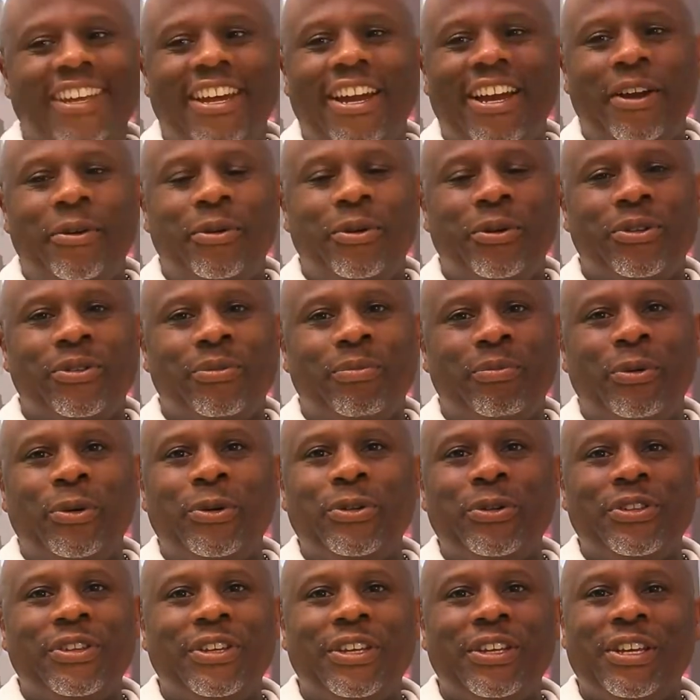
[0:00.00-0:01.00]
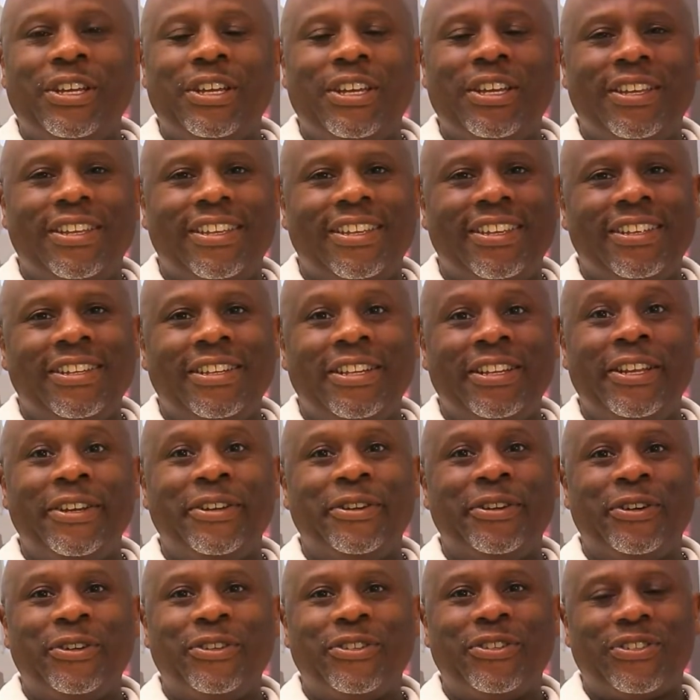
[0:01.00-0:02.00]
I was born here in
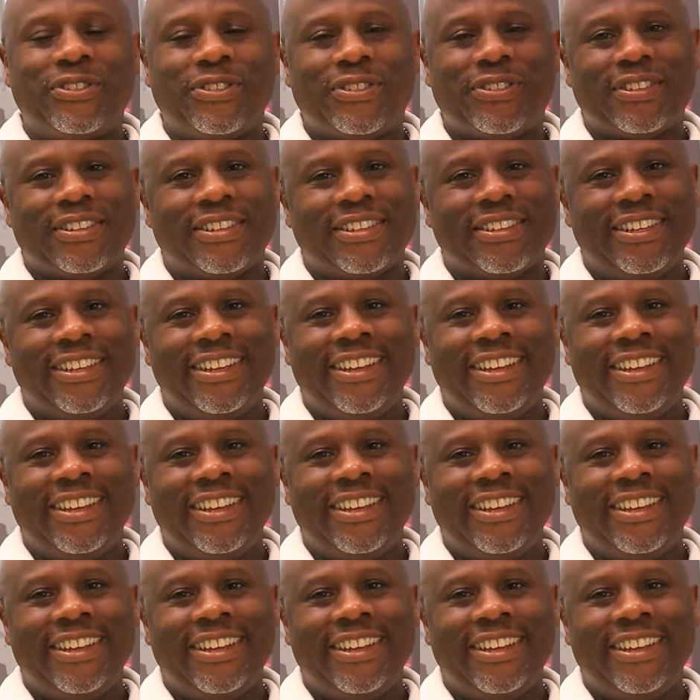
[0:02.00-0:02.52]
Lagos,